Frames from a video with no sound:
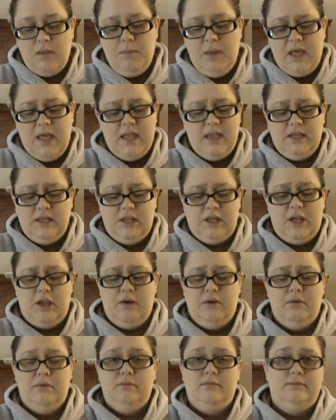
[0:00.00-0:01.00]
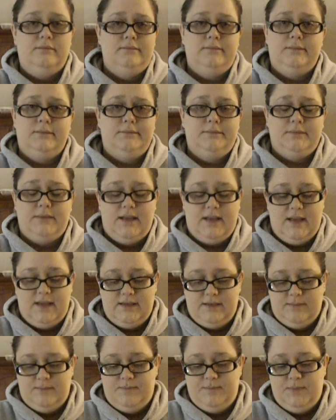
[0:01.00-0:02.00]
But you know, I
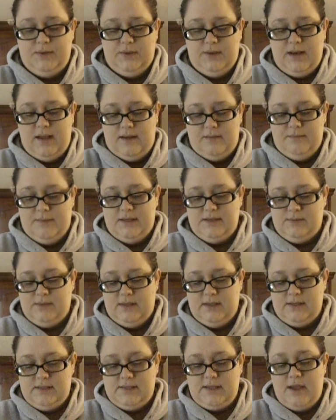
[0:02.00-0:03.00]
had to pull it out and mess with it.